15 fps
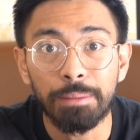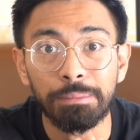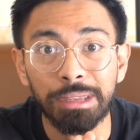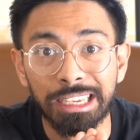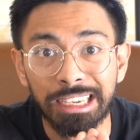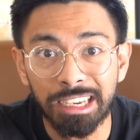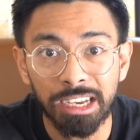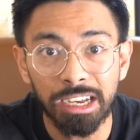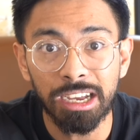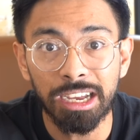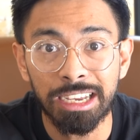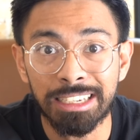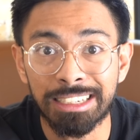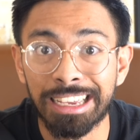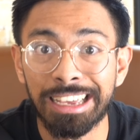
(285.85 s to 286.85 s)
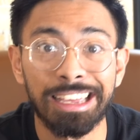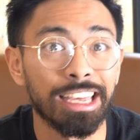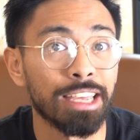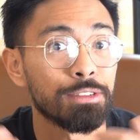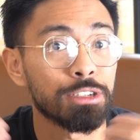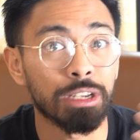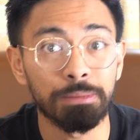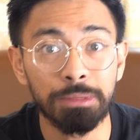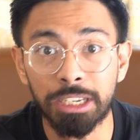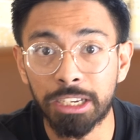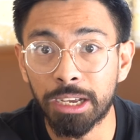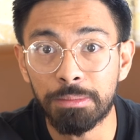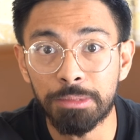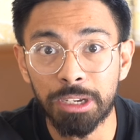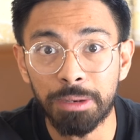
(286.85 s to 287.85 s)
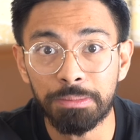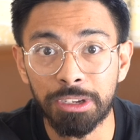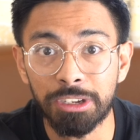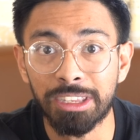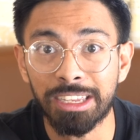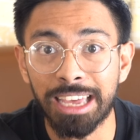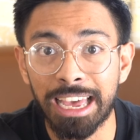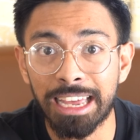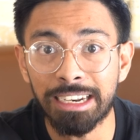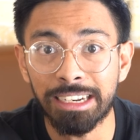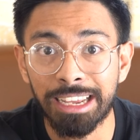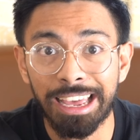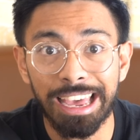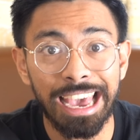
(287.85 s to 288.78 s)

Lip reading: because if something comes up near the end